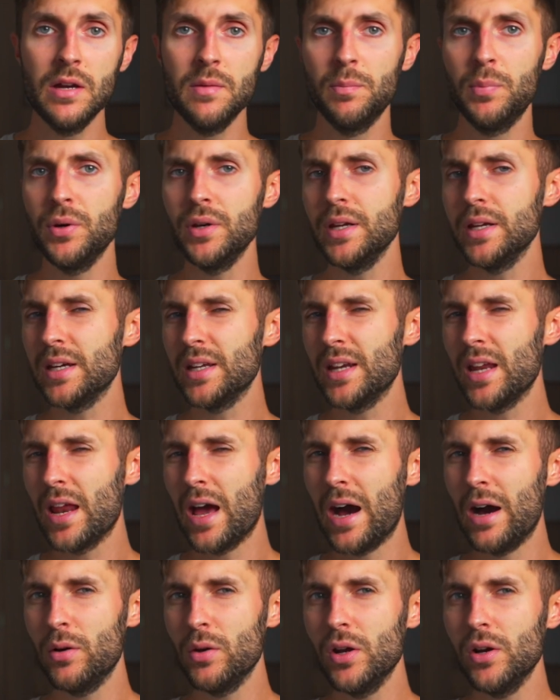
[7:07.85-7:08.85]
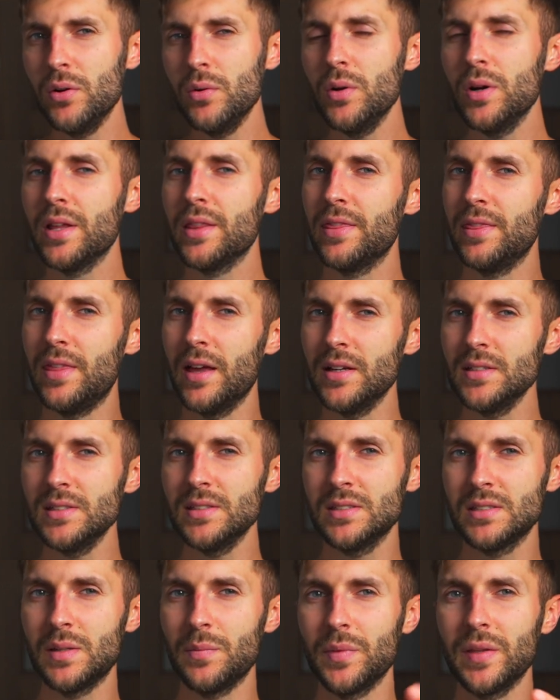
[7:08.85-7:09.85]
putting it in auto does
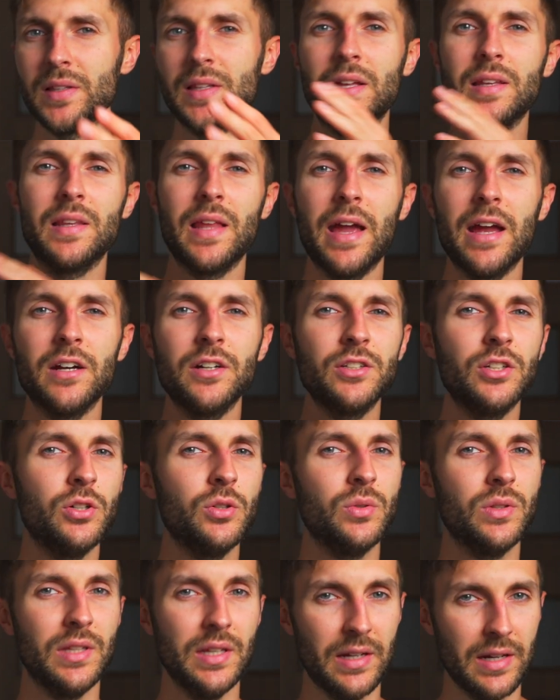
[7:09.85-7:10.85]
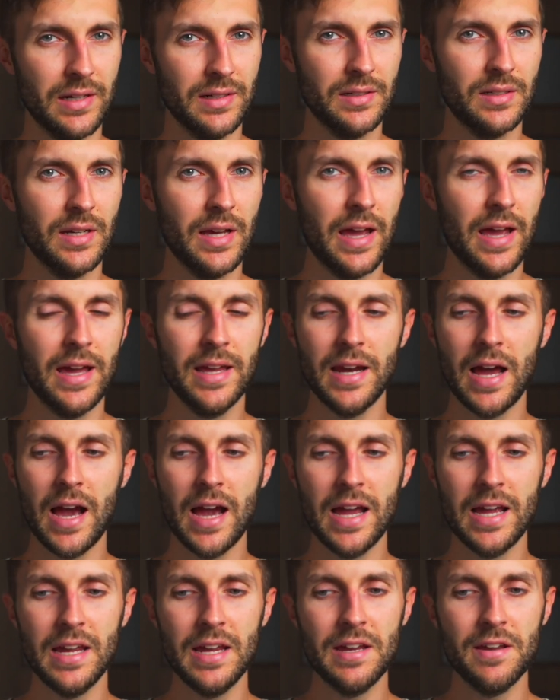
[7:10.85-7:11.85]
something that Air 2 didn't, and
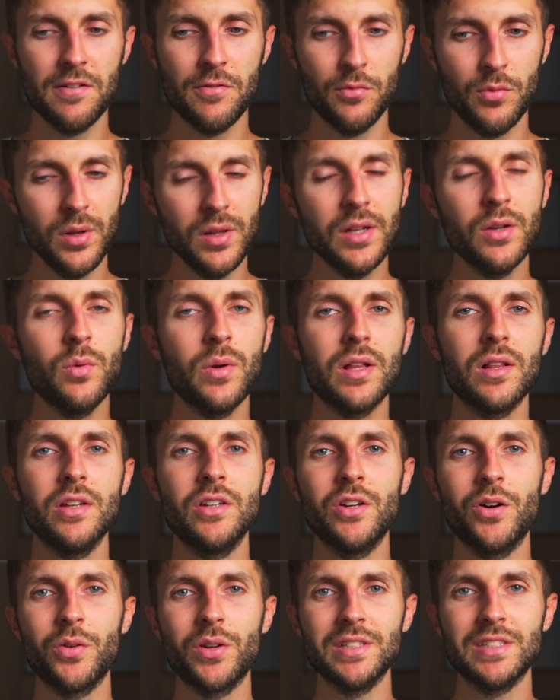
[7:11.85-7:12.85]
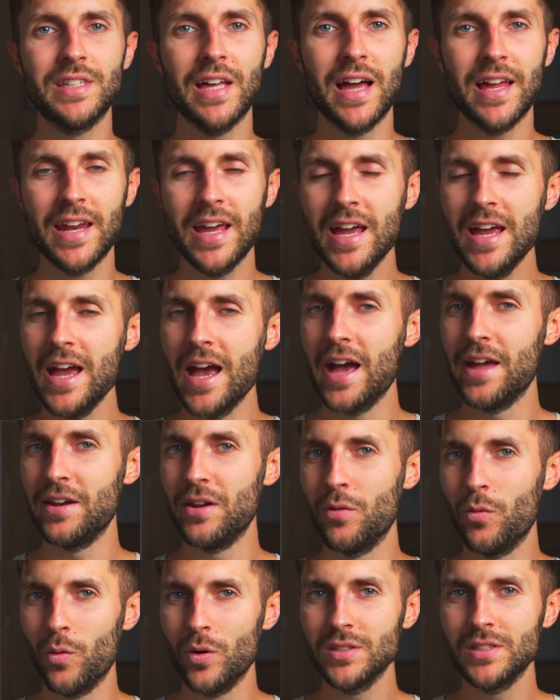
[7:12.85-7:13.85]
I really quickly noticed that, and
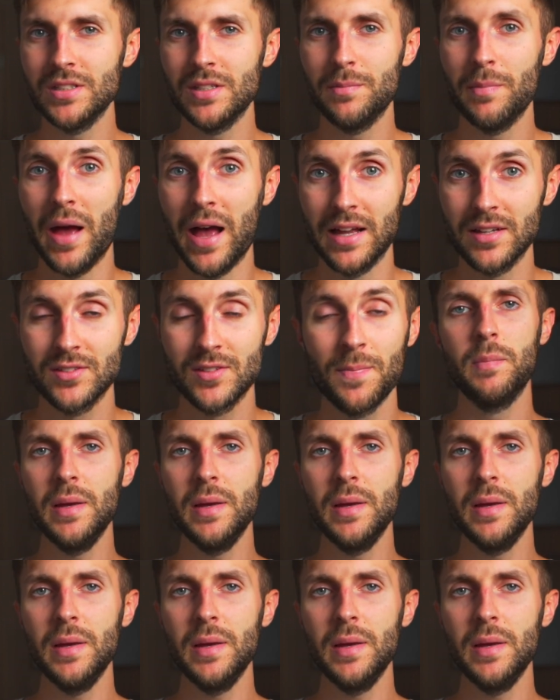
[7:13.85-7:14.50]
it wasn't the best.